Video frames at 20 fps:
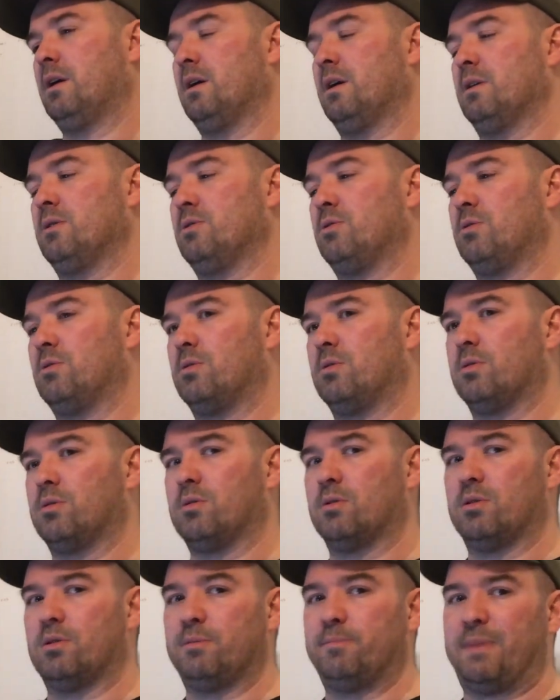
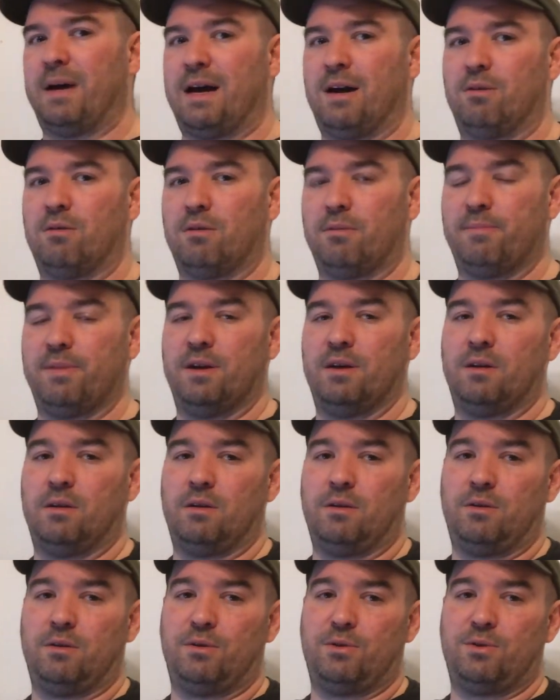or power
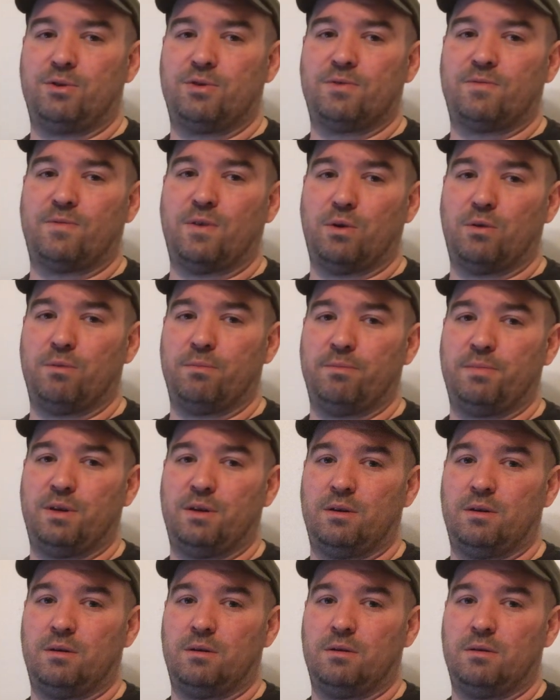bills, phone
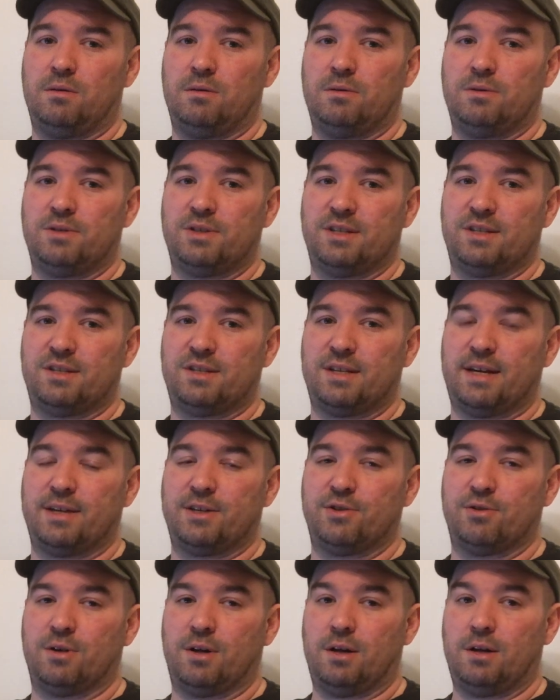bills,
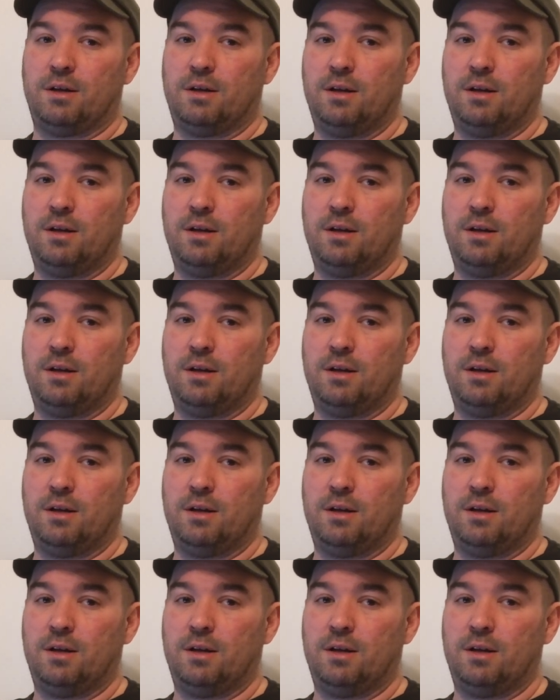etc.